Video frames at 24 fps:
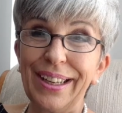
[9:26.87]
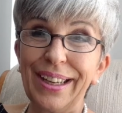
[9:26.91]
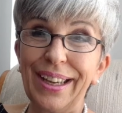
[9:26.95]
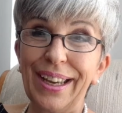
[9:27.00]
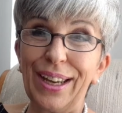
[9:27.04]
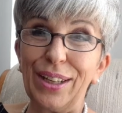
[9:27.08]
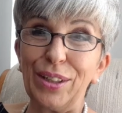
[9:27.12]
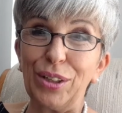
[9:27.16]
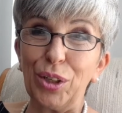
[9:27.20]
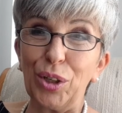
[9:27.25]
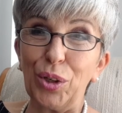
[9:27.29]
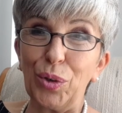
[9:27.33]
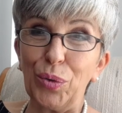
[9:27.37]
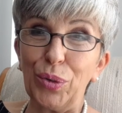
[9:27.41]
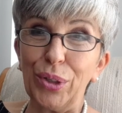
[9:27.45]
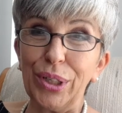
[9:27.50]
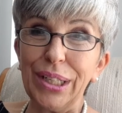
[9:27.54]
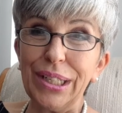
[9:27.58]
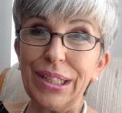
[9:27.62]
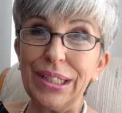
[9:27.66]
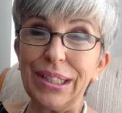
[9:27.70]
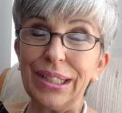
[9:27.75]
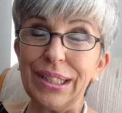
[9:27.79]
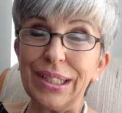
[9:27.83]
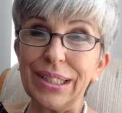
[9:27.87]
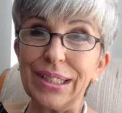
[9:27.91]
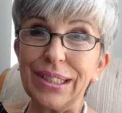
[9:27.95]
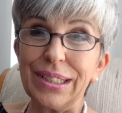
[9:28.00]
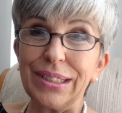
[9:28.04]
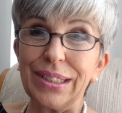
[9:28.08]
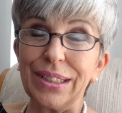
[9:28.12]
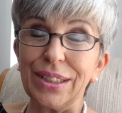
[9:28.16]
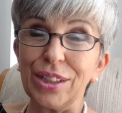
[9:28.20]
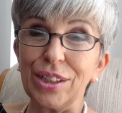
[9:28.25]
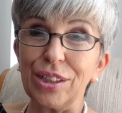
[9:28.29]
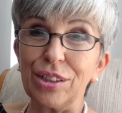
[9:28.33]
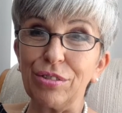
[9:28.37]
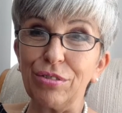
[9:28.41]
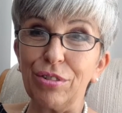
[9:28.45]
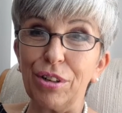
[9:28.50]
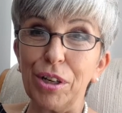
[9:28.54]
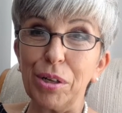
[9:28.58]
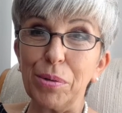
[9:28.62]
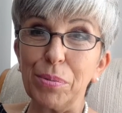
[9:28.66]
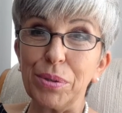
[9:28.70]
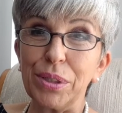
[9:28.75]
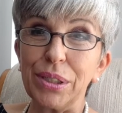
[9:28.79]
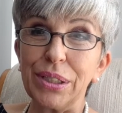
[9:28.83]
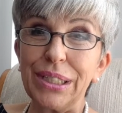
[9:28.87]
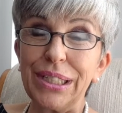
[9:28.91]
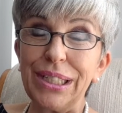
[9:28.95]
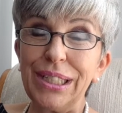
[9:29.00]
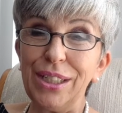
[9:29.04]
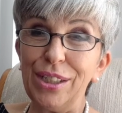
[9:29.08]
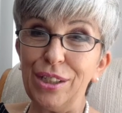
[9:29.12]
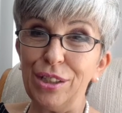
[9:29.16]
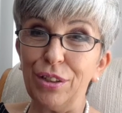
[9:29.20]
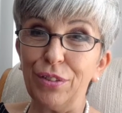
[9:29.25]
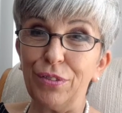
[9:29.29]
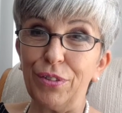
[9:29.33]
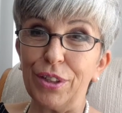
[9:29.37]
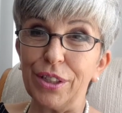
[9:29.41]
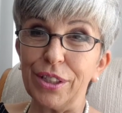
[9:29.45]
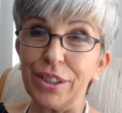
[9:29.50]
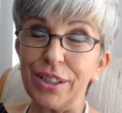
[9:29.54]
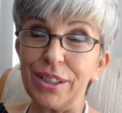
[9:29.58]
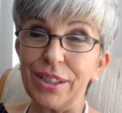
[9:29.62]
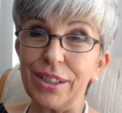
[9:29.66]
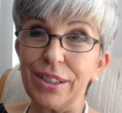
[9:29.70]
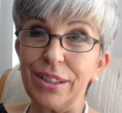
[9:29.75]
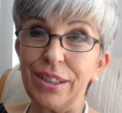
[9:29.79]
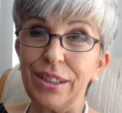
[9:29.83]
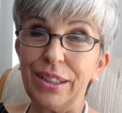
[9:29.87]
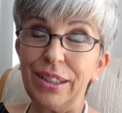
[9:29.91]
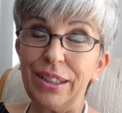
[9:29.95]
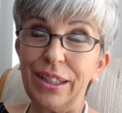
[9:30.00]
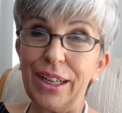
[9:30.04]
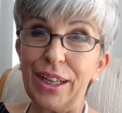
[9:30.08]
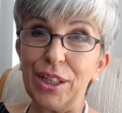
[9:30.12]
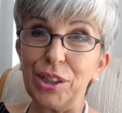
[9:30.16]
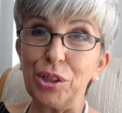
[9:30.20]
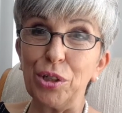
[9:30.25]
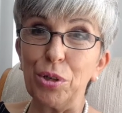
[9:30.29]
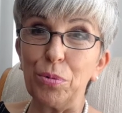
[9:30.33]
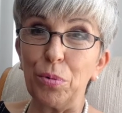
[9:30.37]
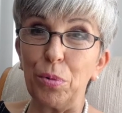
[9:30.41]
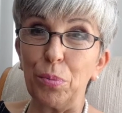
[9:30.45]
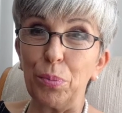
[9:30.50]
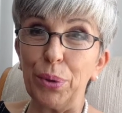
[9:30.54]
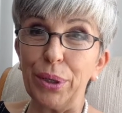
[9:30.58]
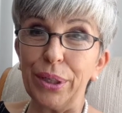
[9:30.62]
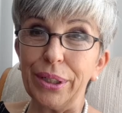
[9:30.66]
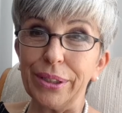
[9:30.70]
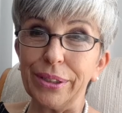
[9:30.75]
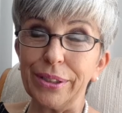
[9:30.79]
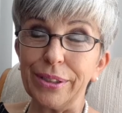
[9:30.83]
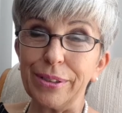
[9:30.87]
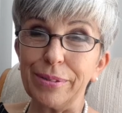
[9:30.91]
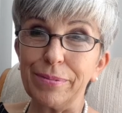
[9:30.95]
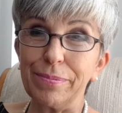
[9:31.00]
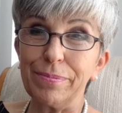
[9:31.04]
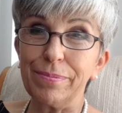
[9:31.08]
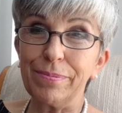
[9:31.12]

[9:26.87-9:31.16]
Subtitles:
And the uniqueness describes each of us as human beings.